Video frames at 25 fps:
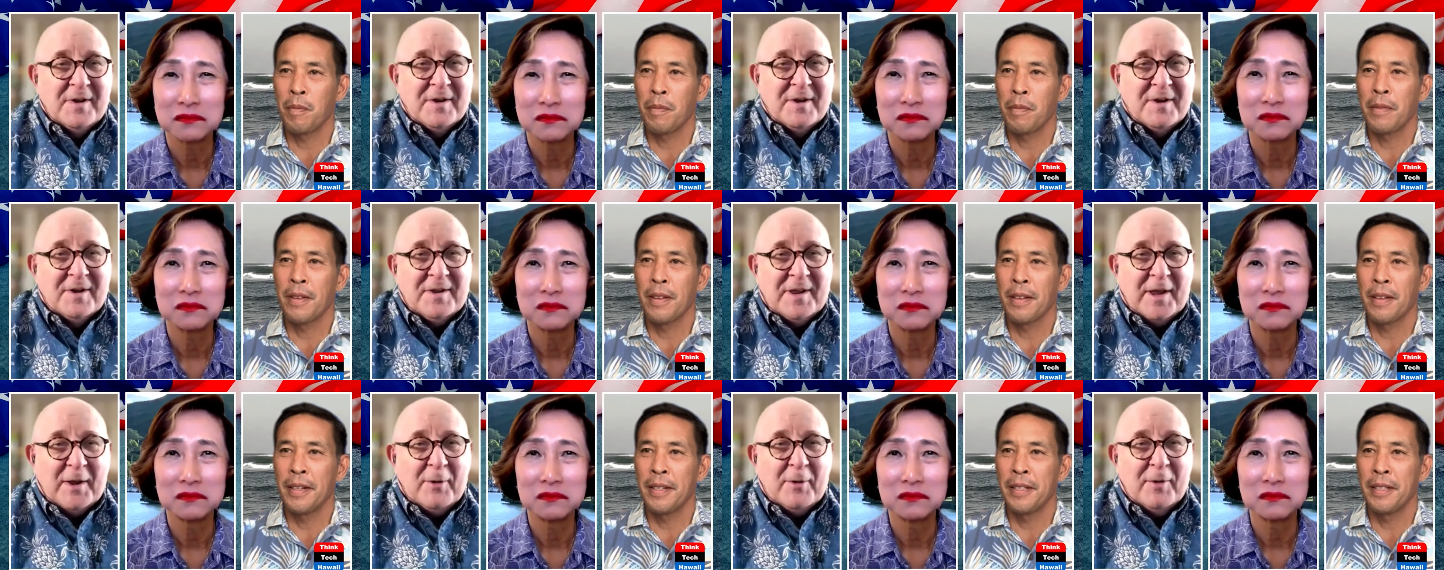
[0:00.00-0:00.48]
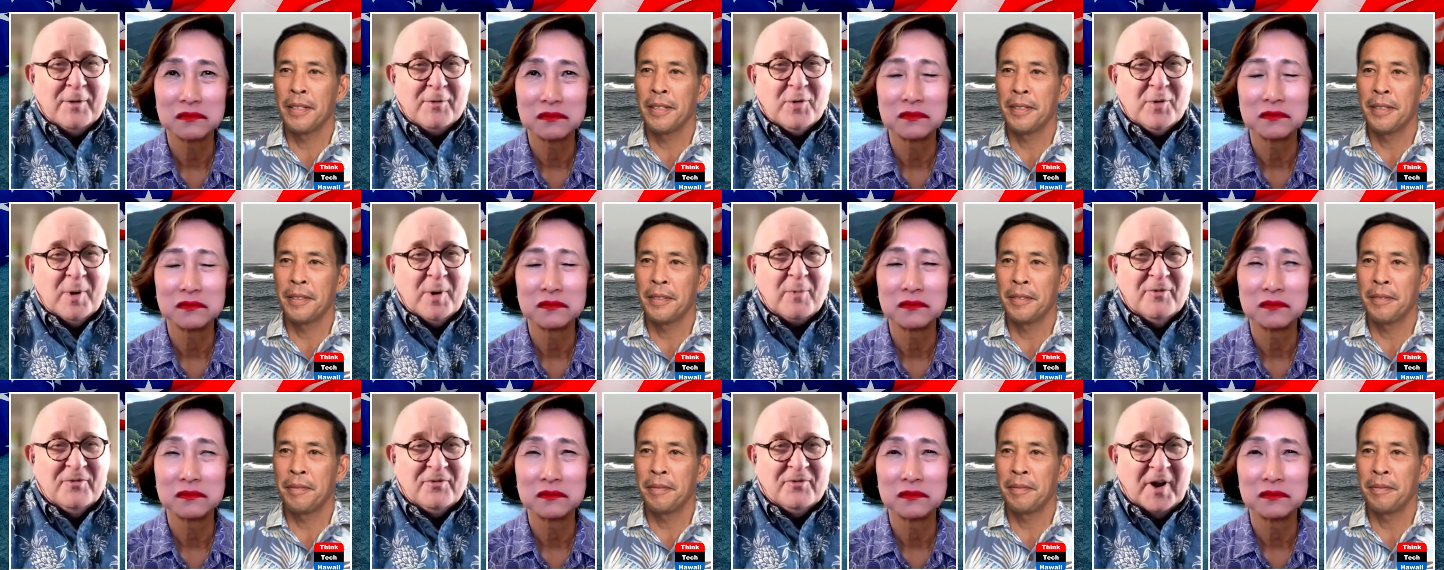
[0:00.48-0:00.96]
Speaker 1: Uh, they were having
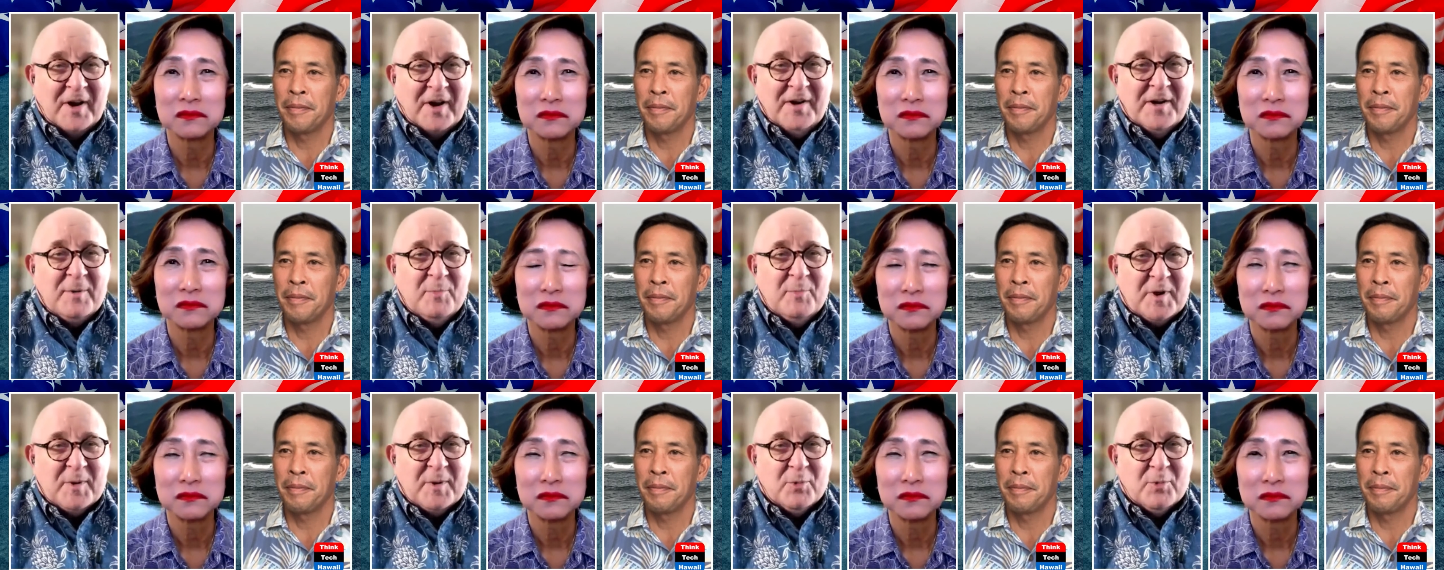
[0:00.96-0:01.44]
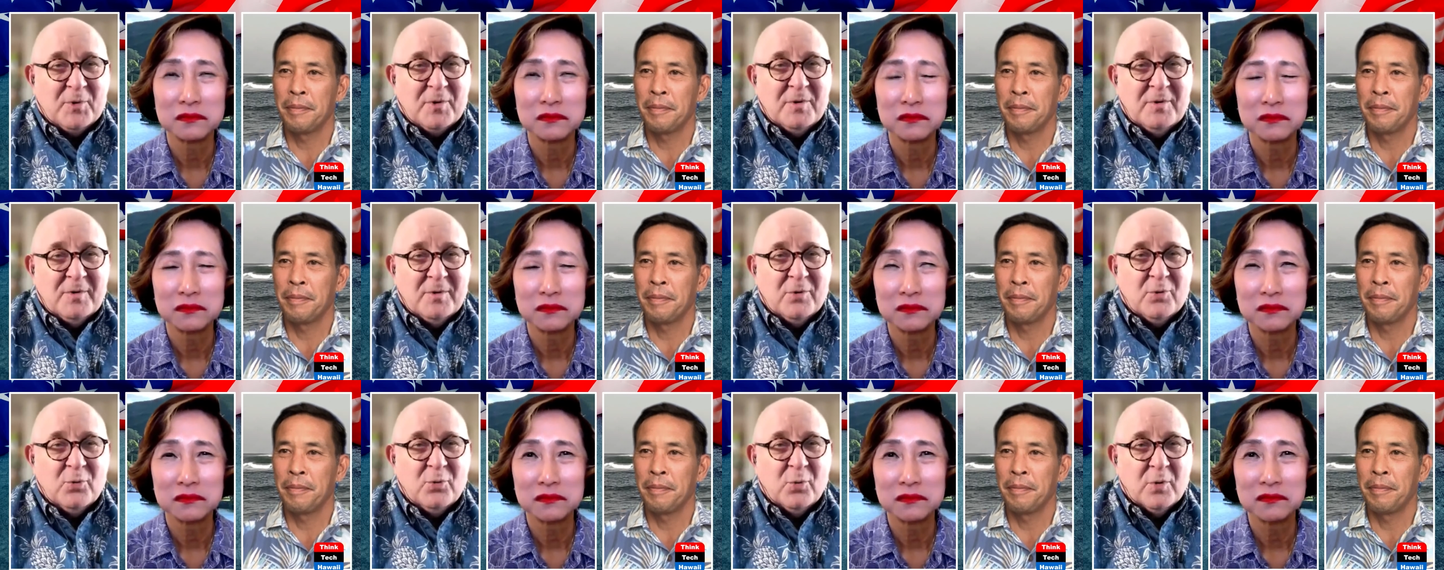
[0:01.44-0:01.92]
trouble finding
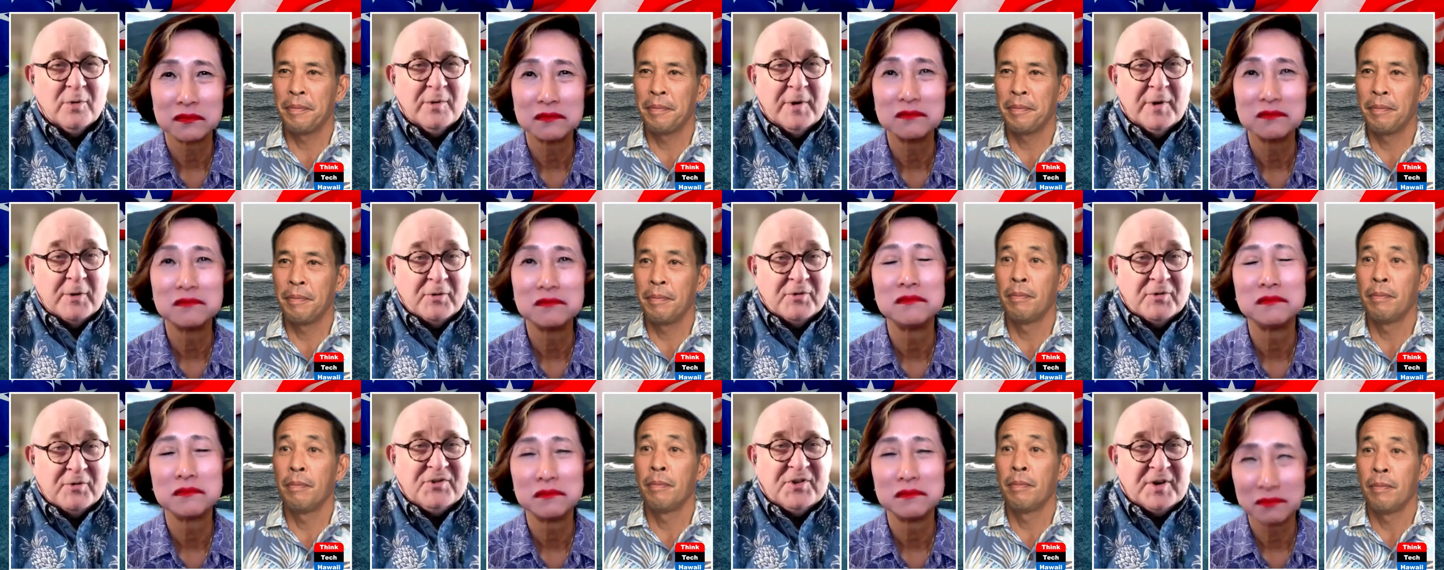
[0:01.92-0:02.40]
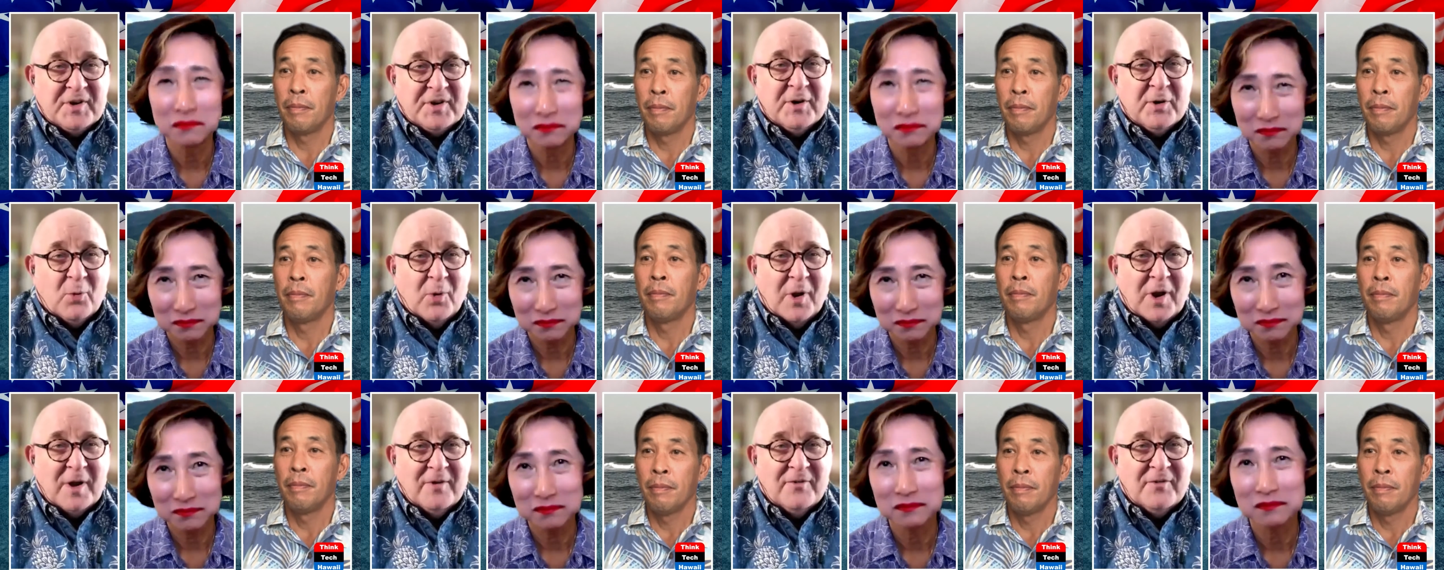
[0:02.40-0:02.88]
people who were interested and
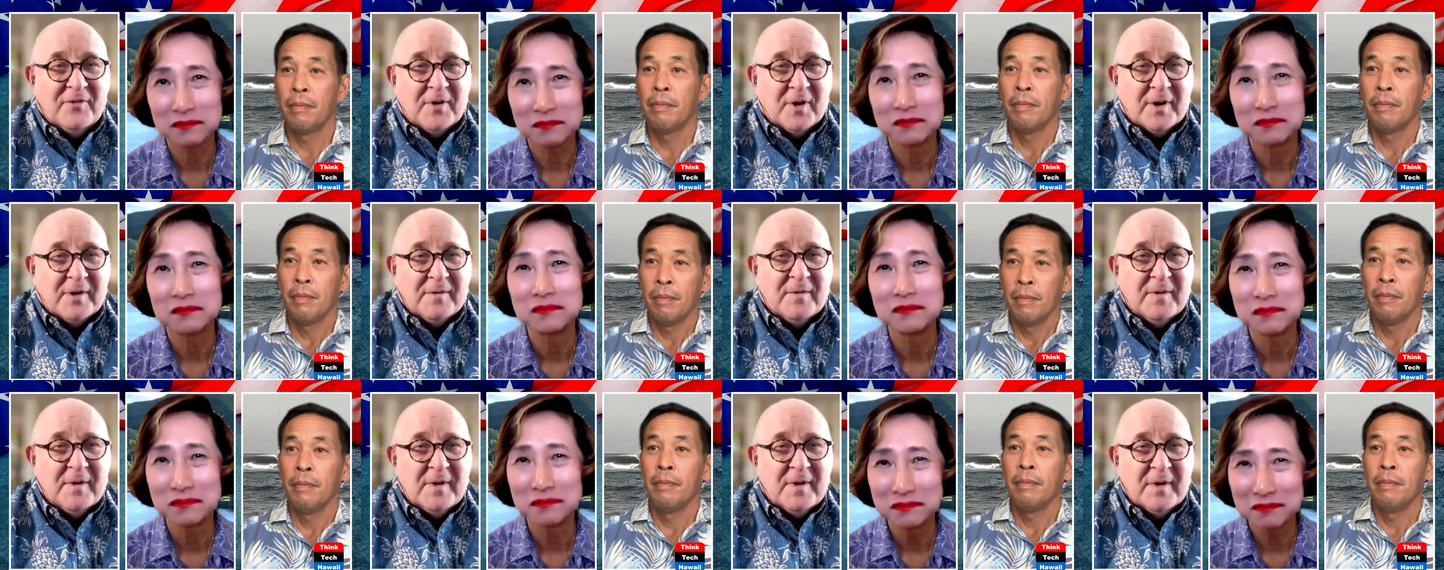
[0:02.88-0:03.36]
qualified.